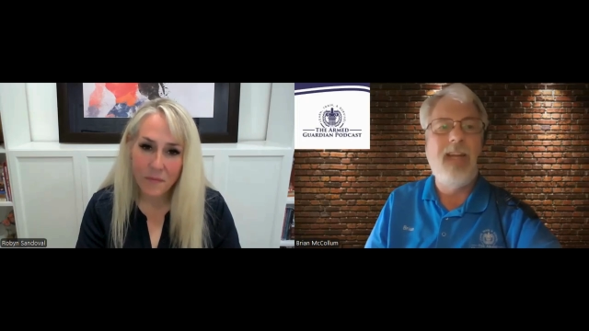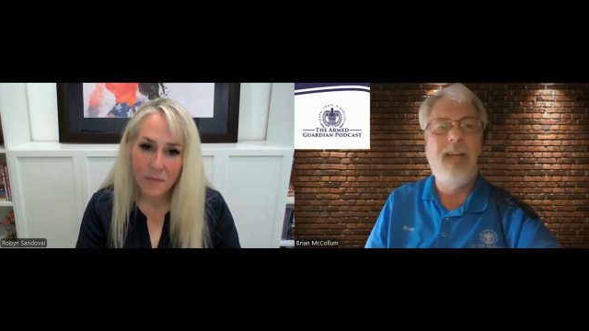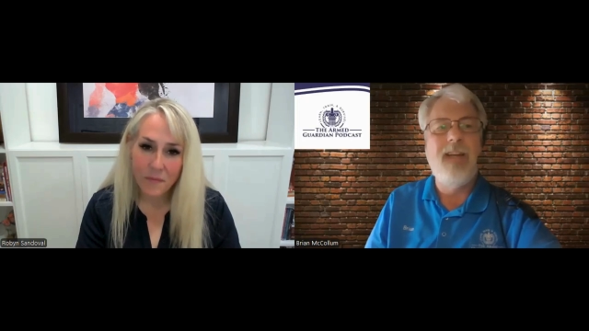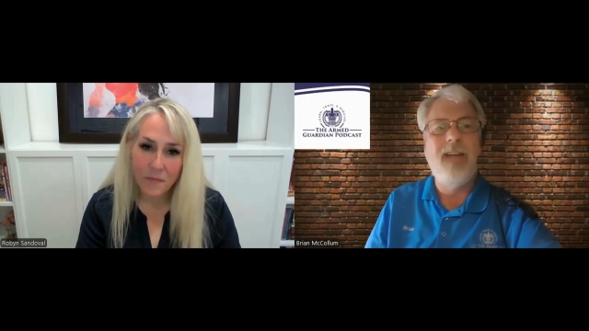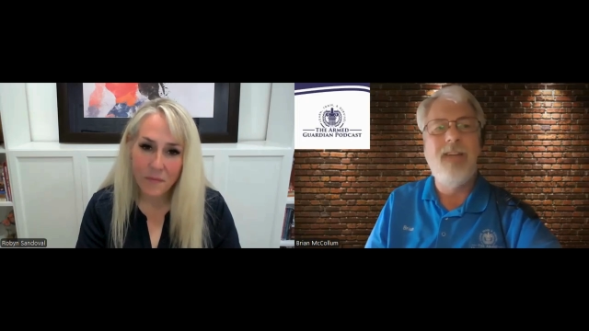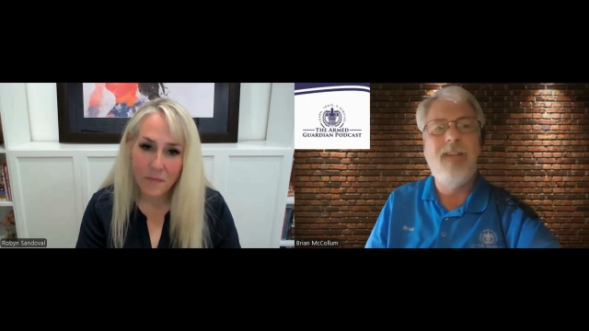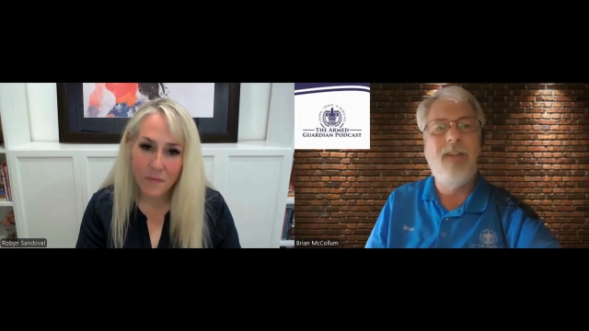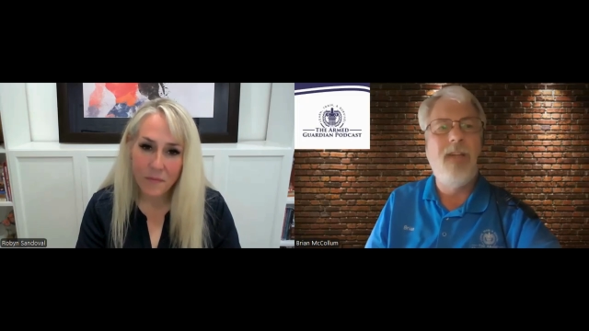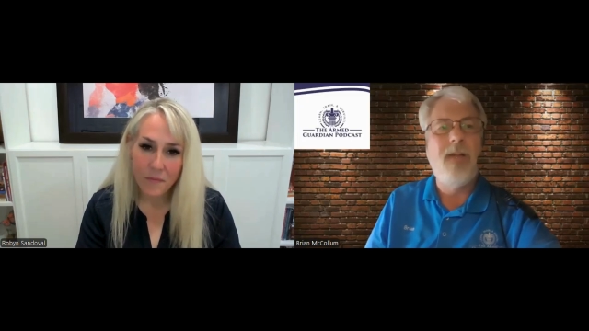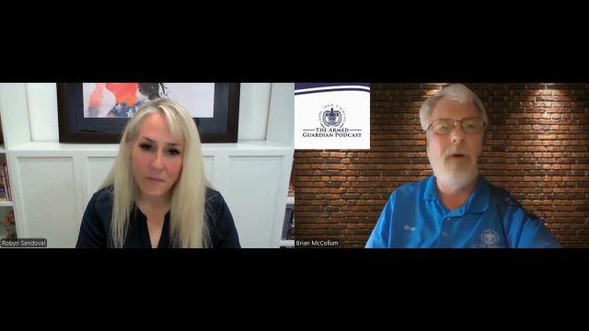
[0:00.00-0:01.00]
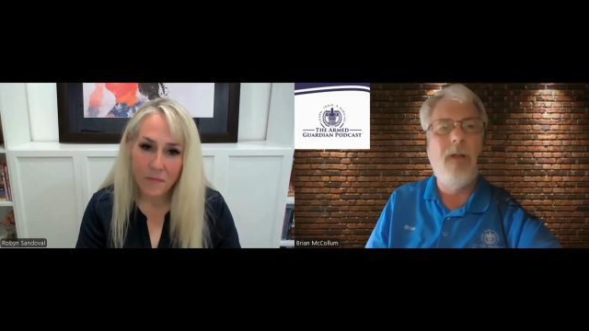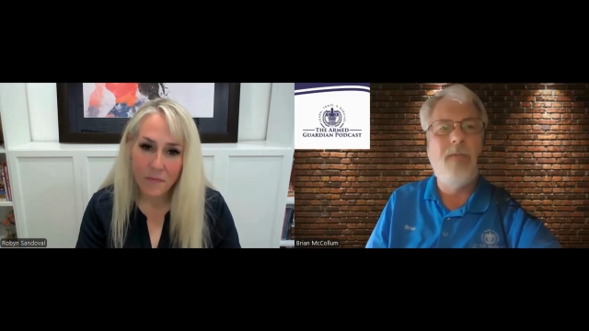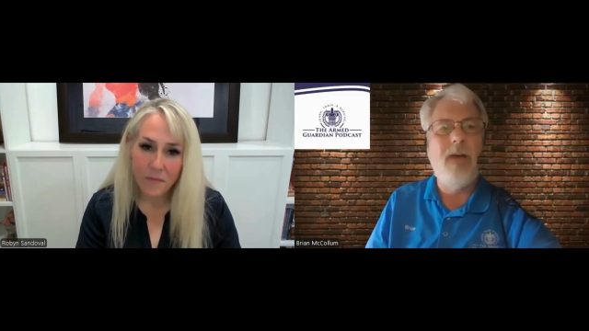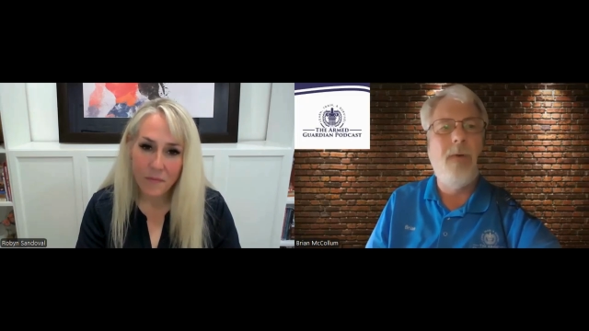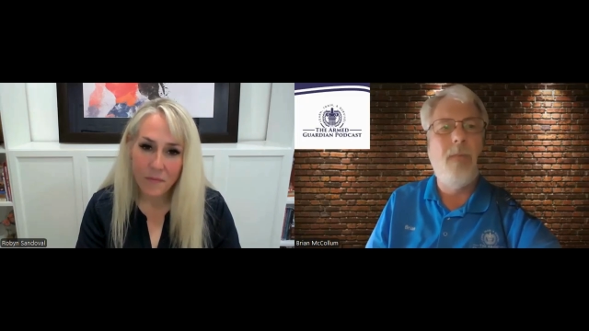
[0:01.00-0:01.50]
Speaker 1: Uh, you know, they
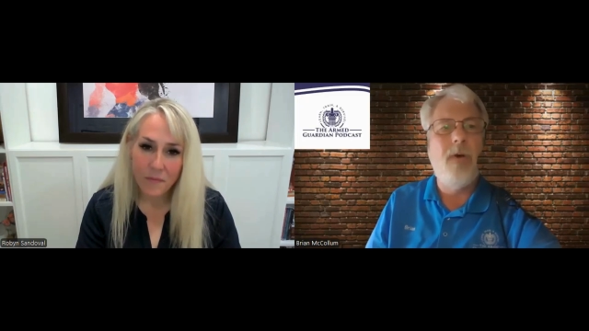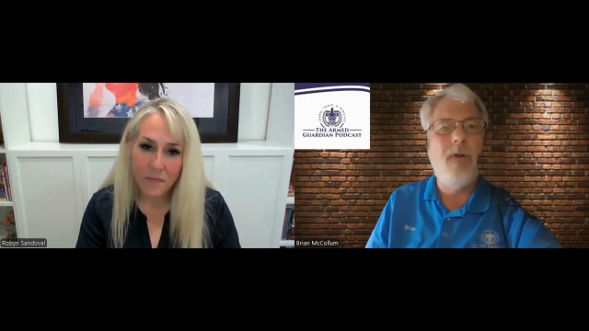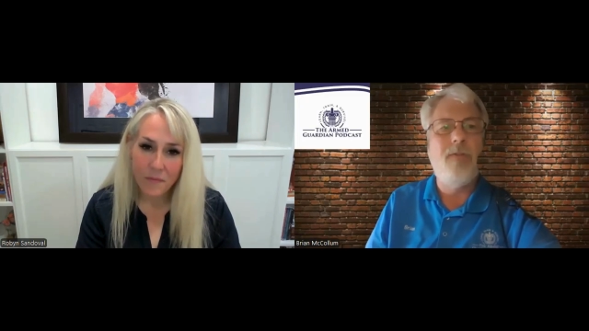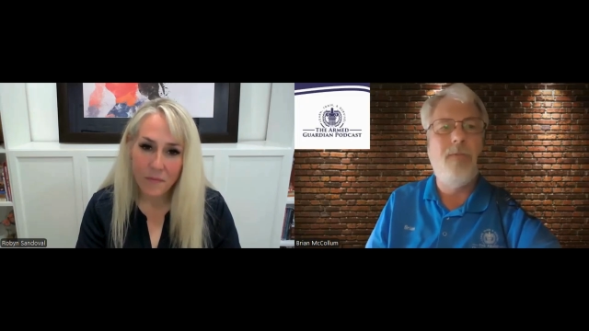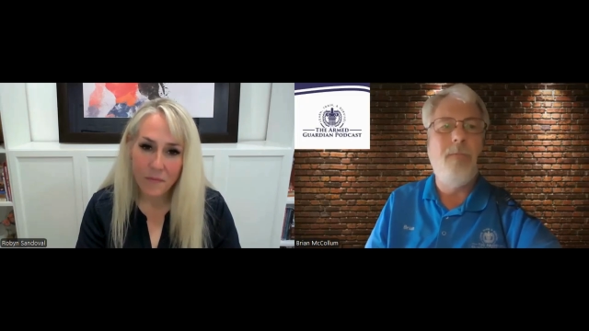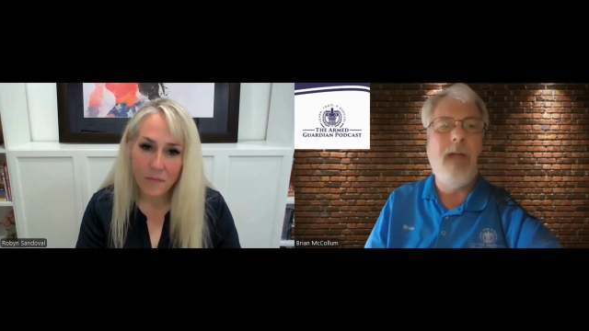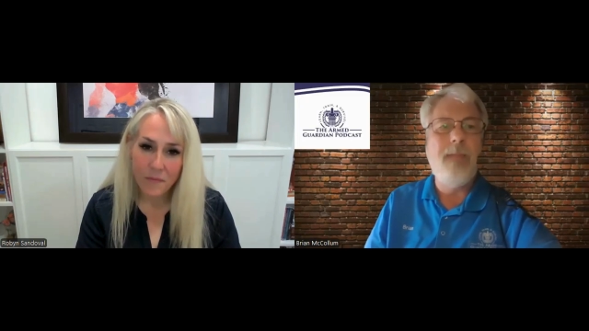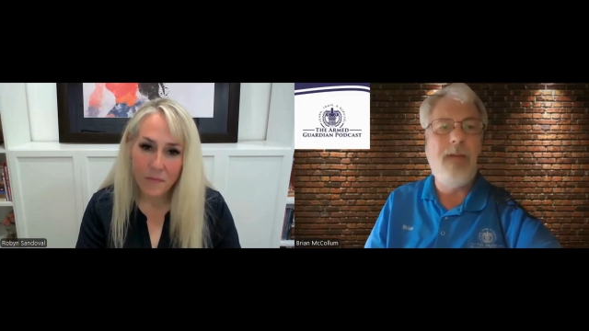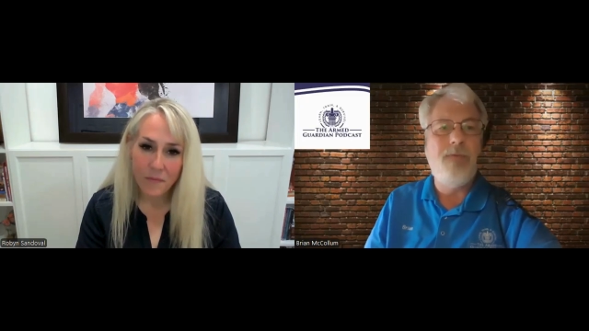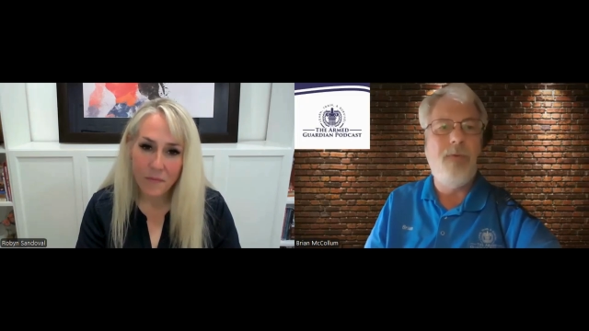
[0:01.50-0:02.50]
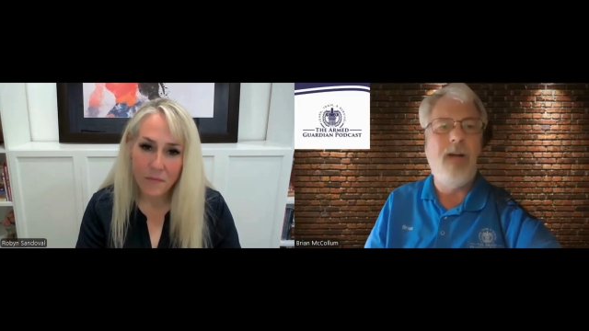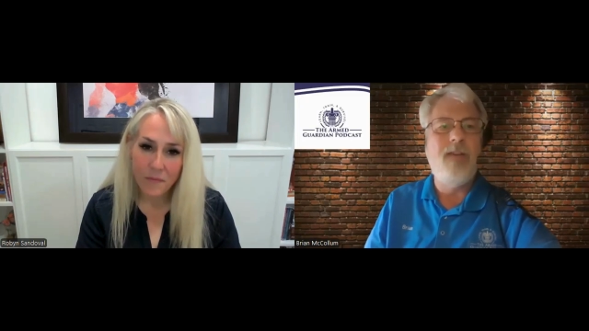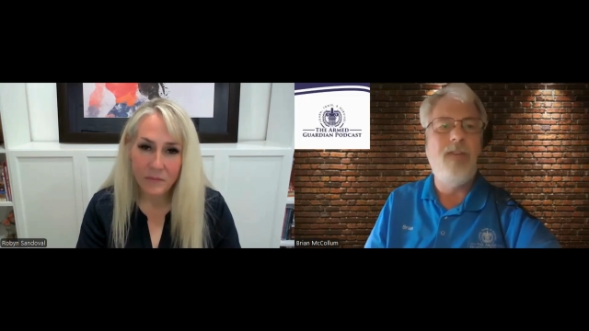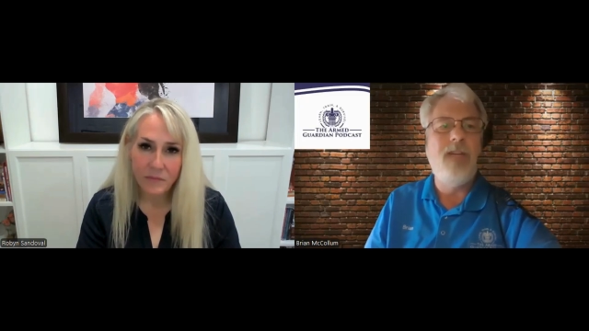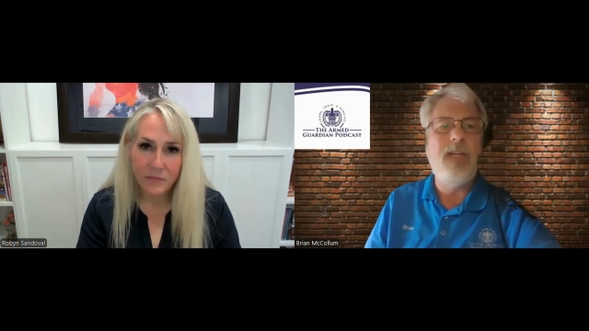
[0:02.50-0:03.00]
qualify once, maybe twice a
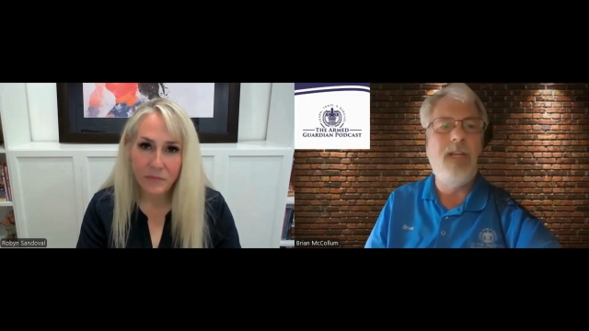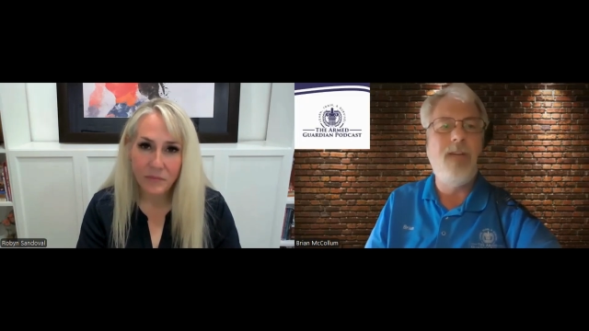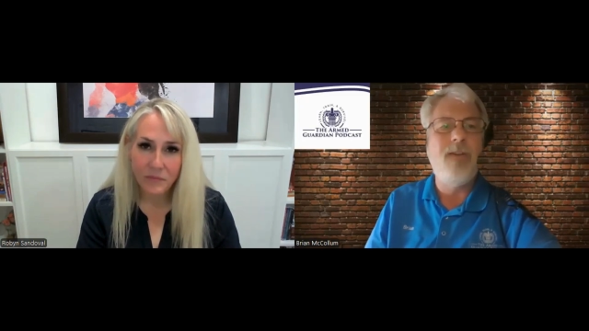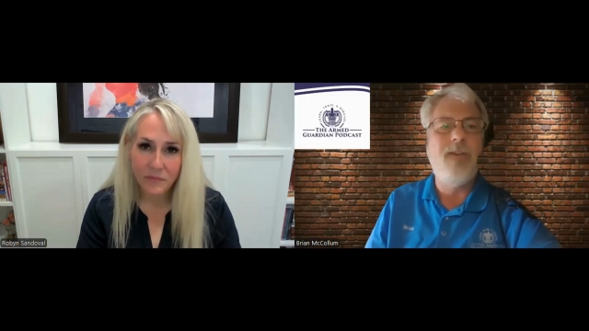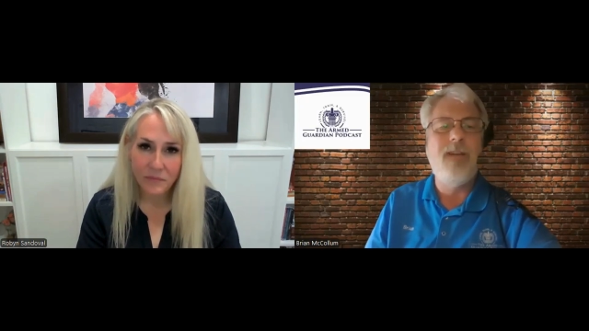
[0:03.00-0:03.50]
year,